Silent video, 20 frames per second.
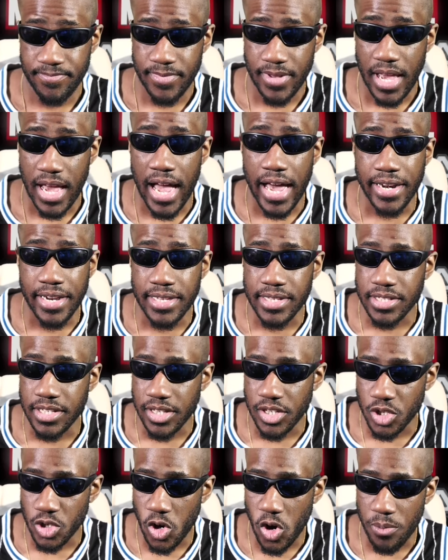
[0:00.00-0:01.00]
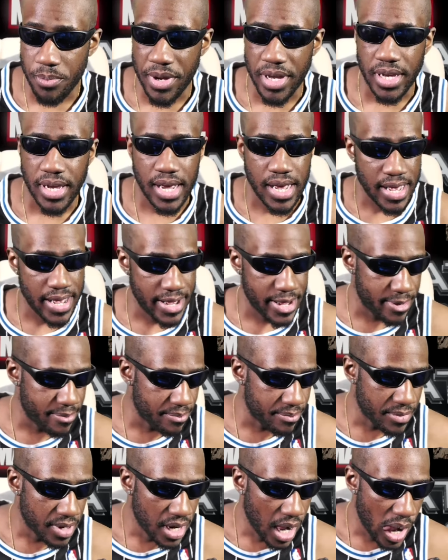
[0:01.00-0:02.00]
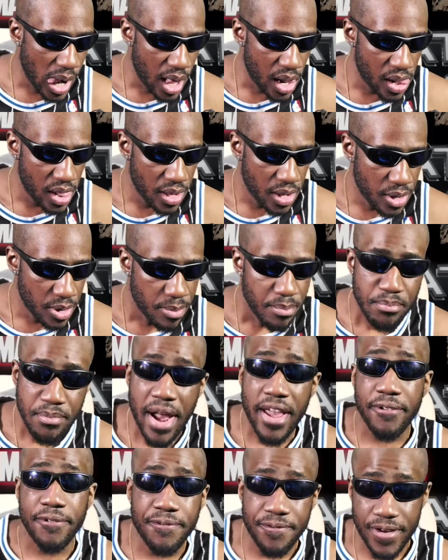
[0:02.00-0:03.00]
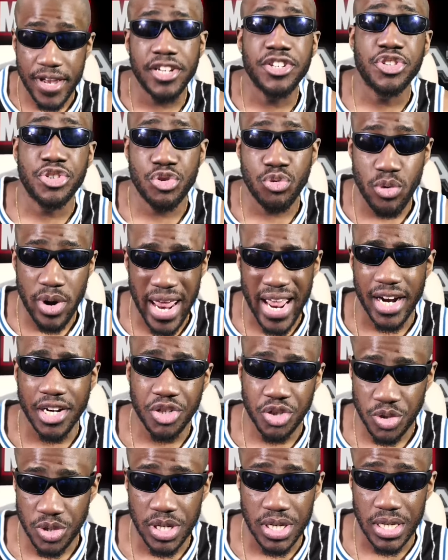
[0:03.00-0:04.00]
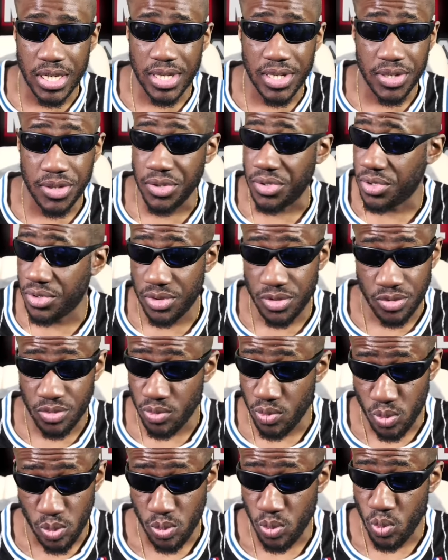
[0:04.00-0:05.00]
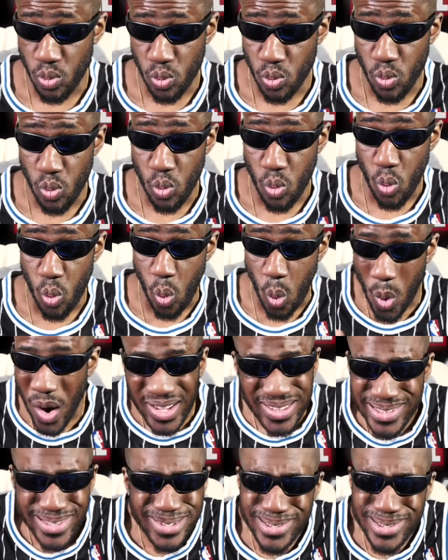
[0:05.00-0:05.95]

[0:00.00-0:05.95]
I didn't see this coming. Um, my first reaction is, what?